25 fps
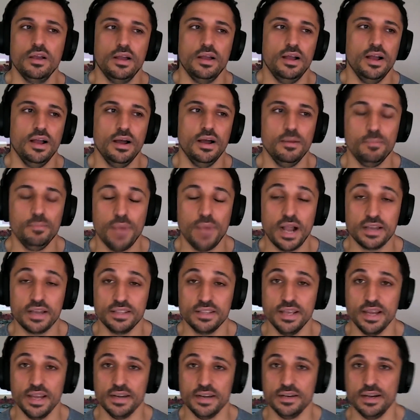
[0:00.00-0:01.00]
uh, back
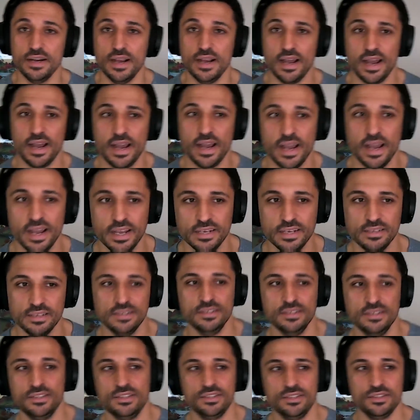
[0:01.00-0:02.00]
then, and
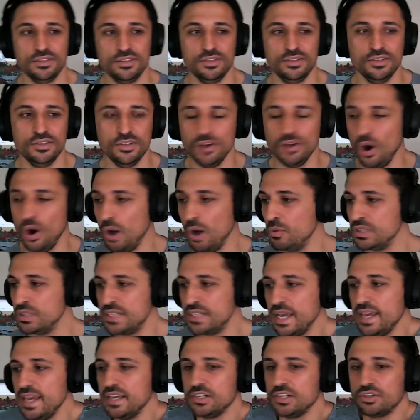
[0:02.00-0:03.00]
you know I would
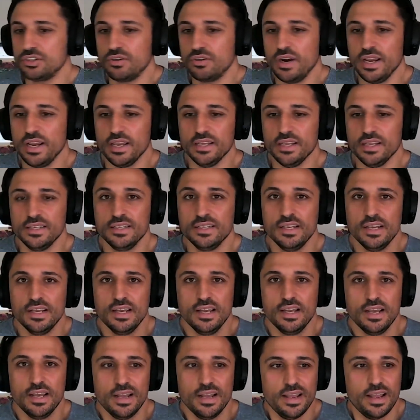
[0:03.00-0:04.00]
take a trade,
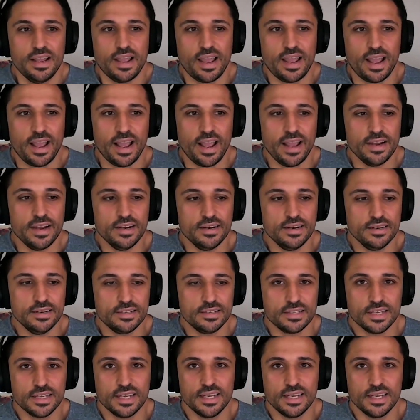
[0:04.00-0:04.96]
and